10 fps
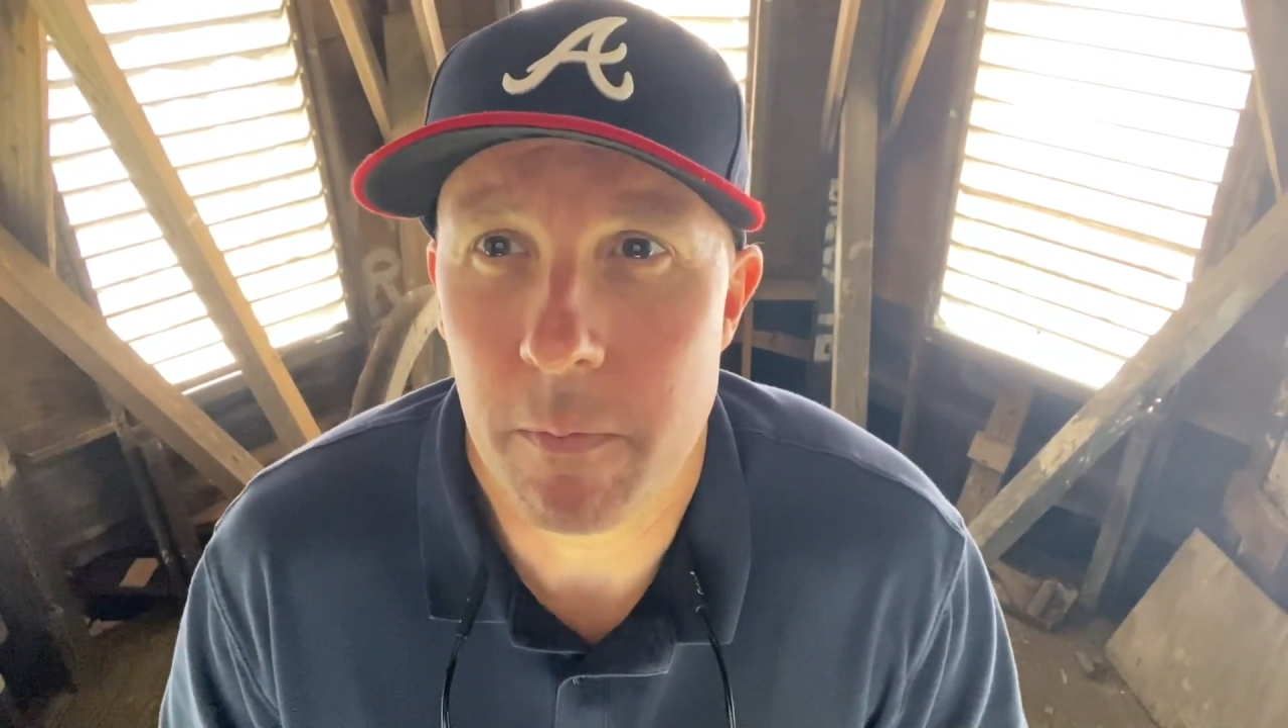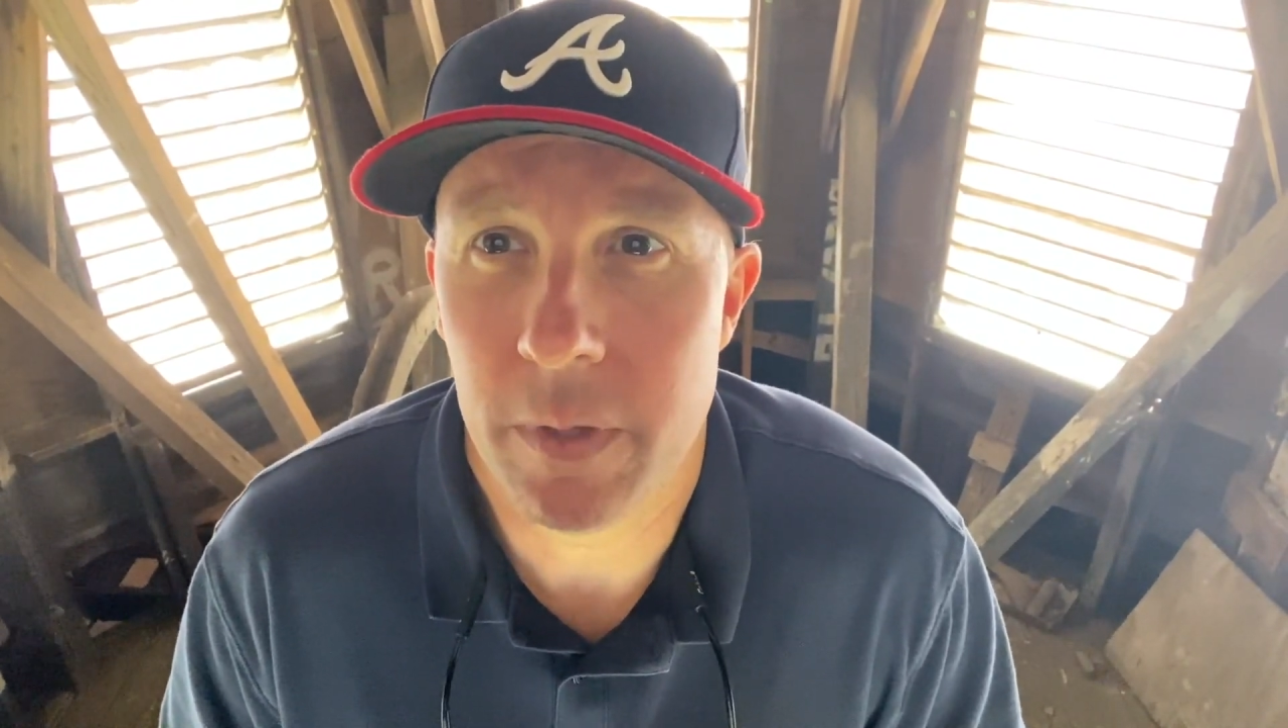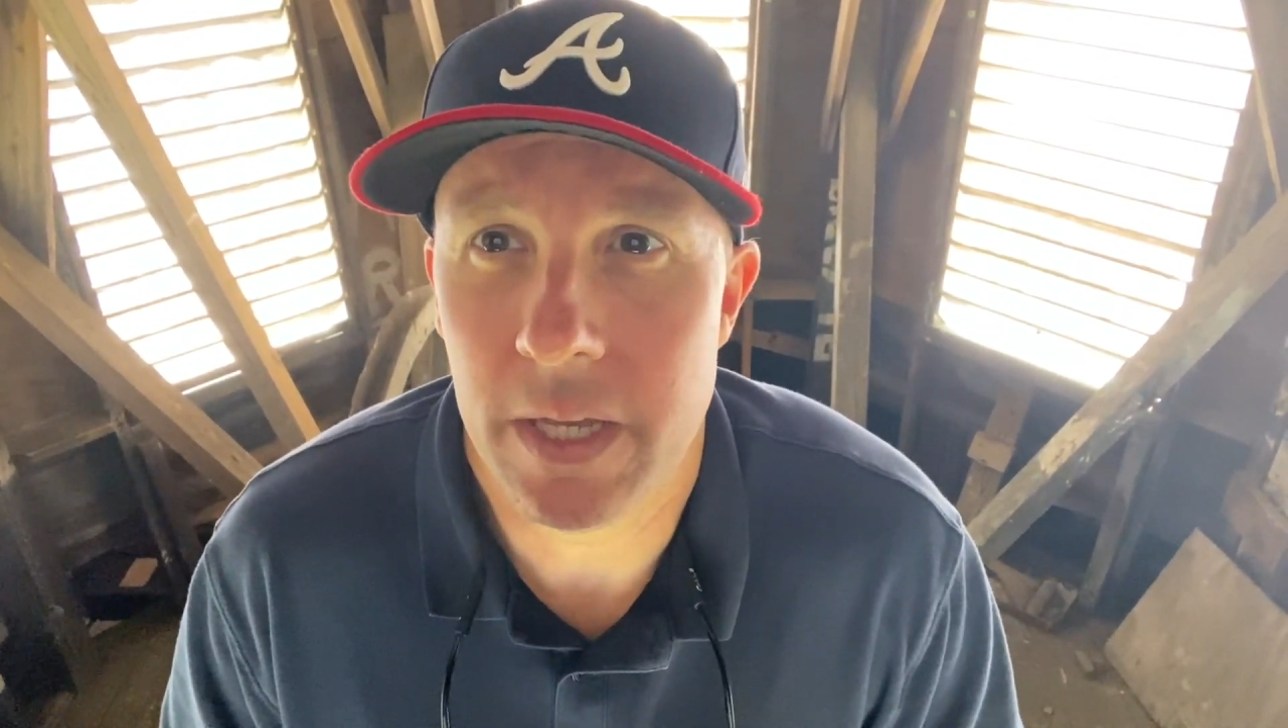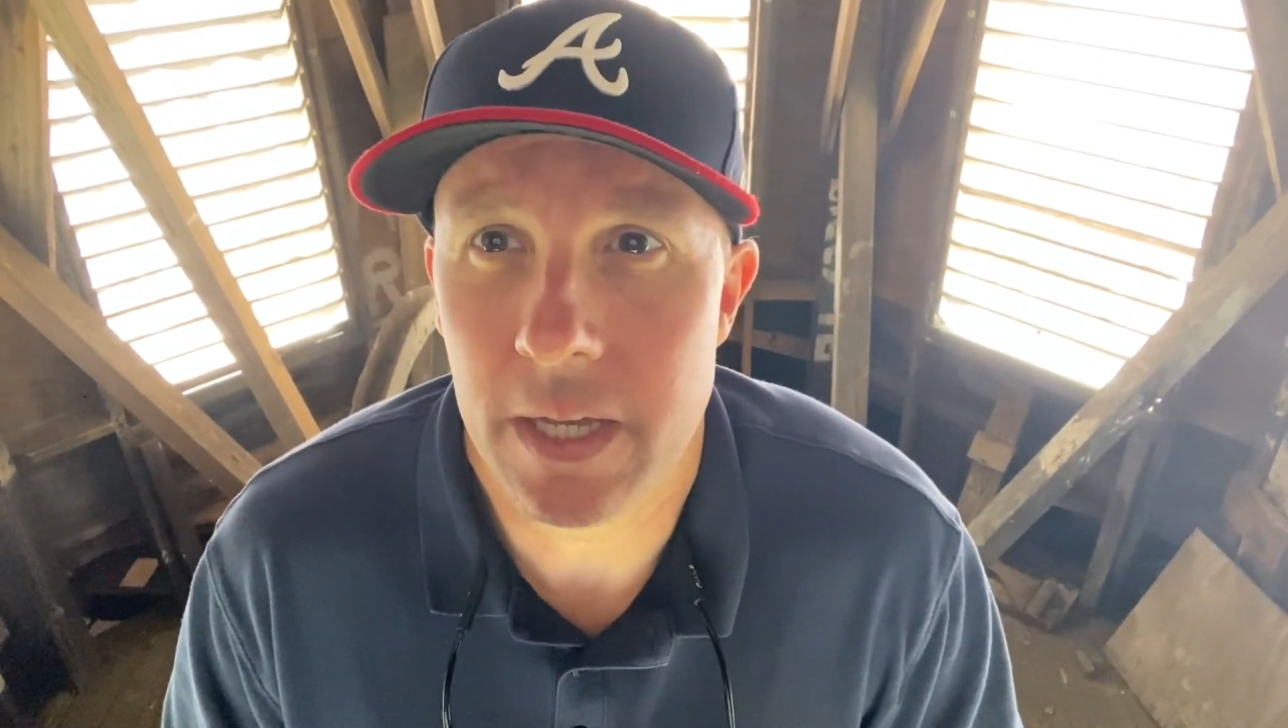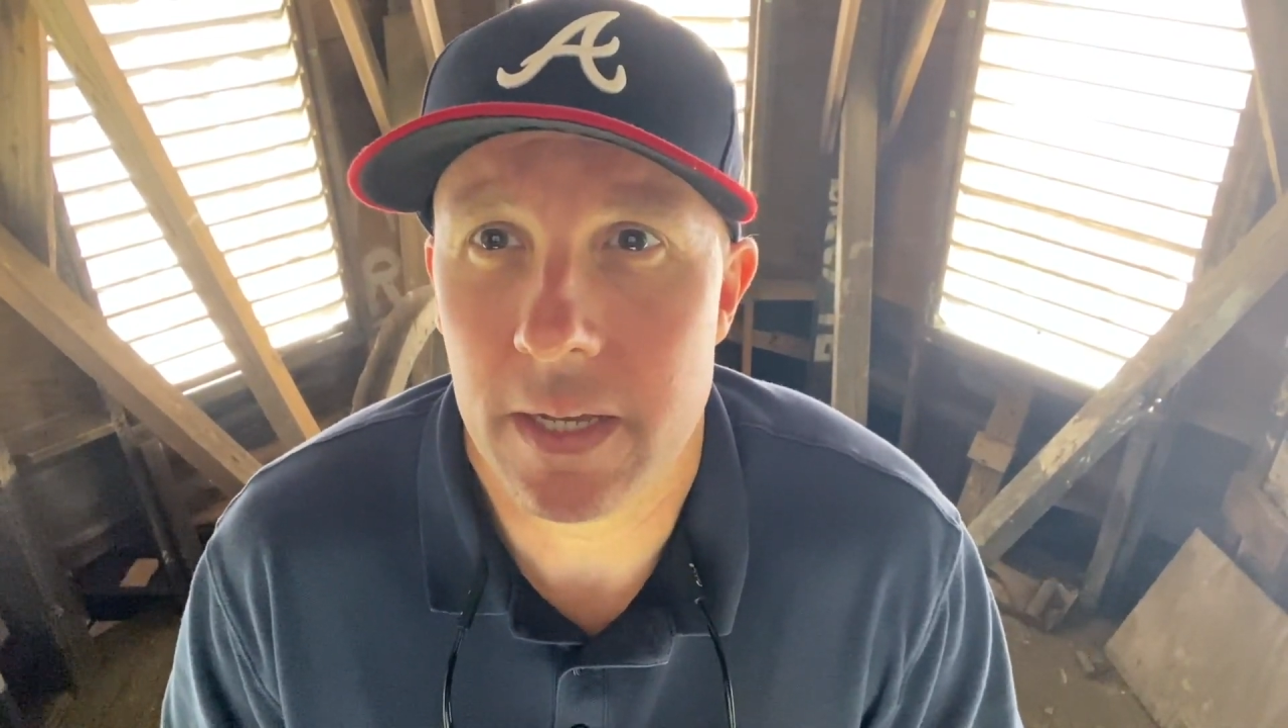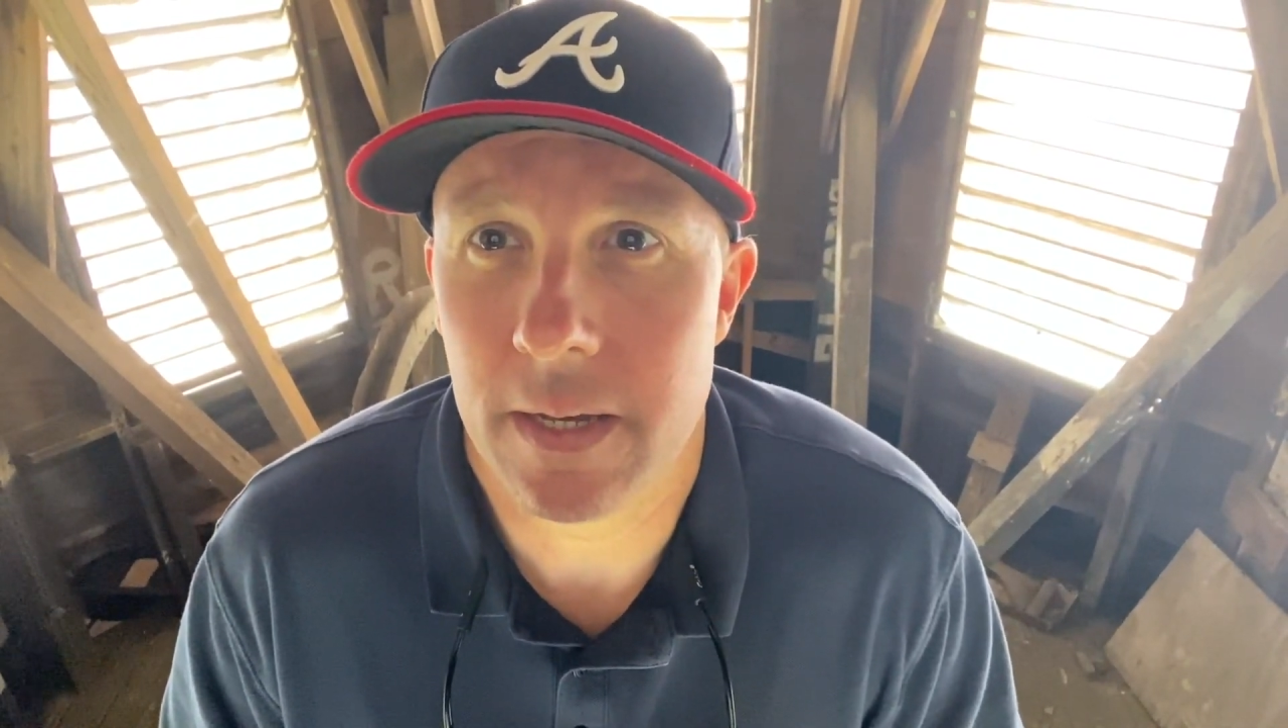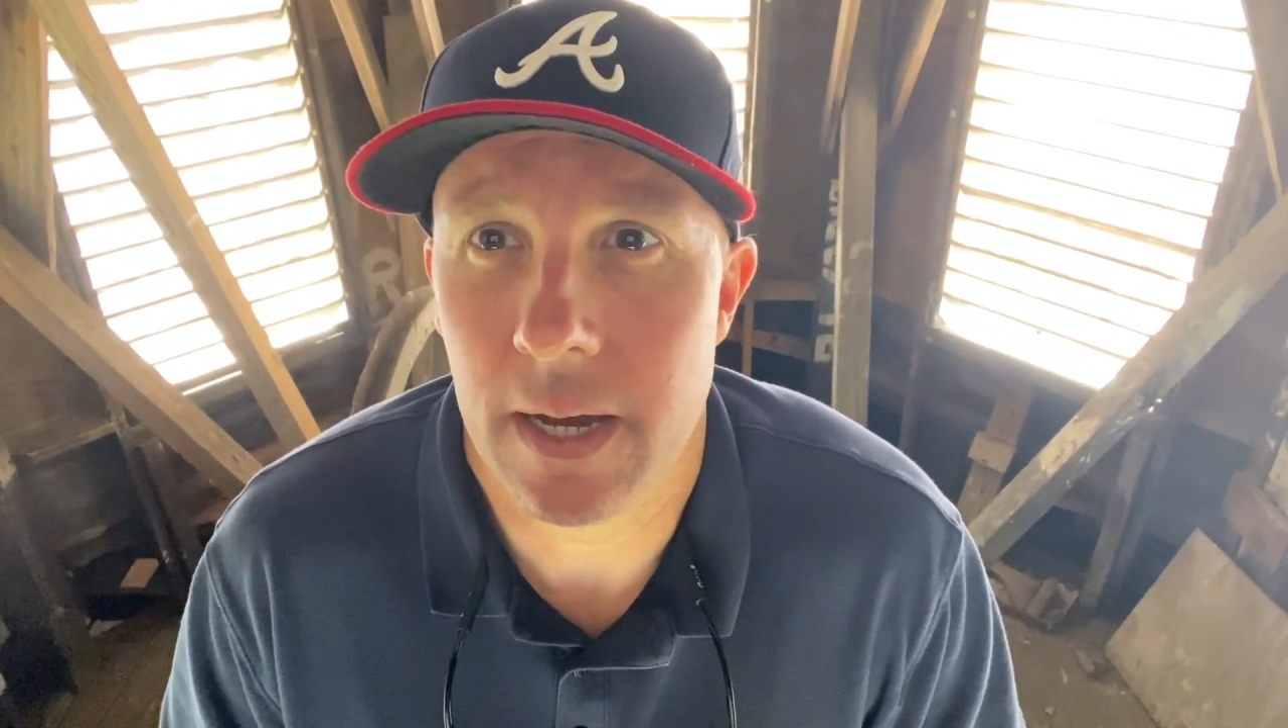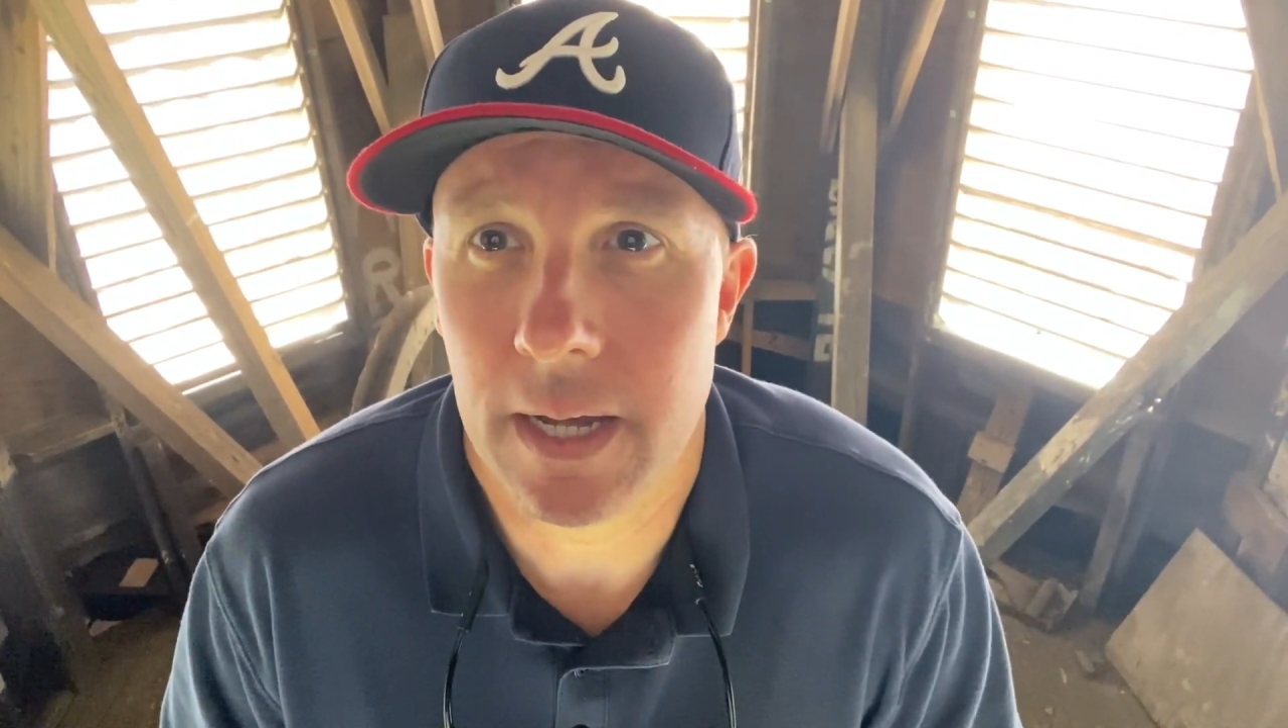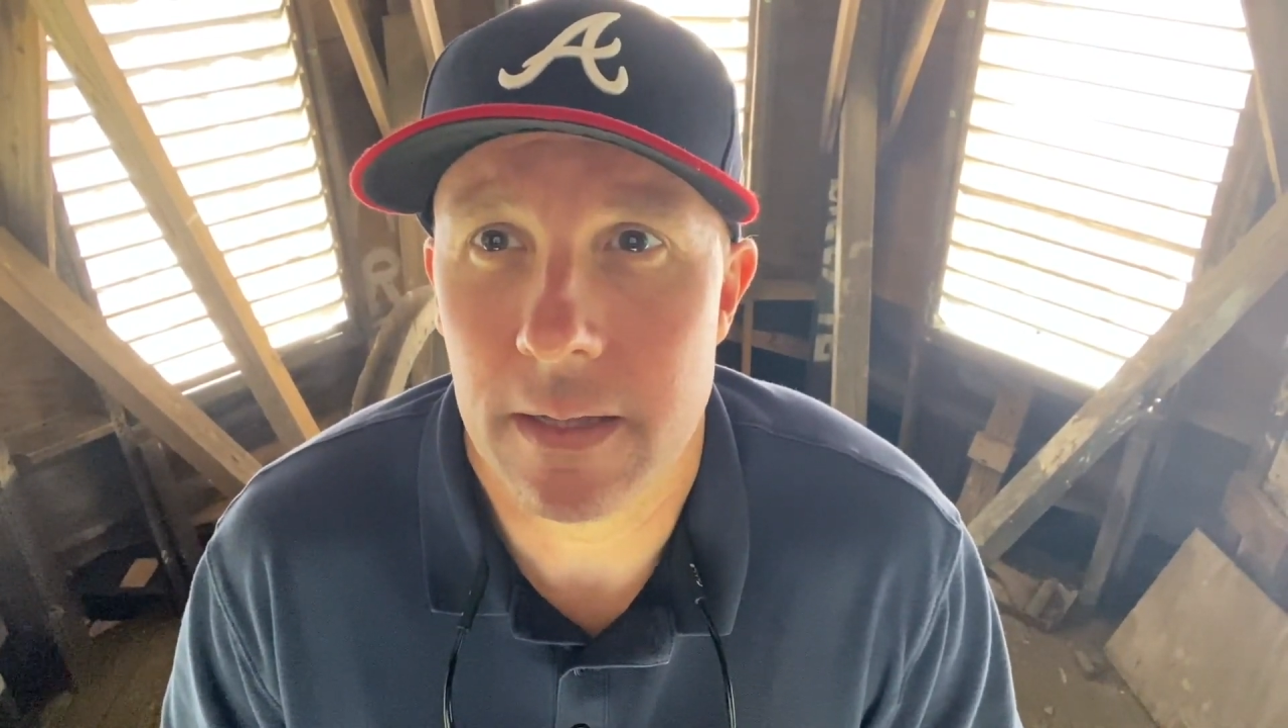big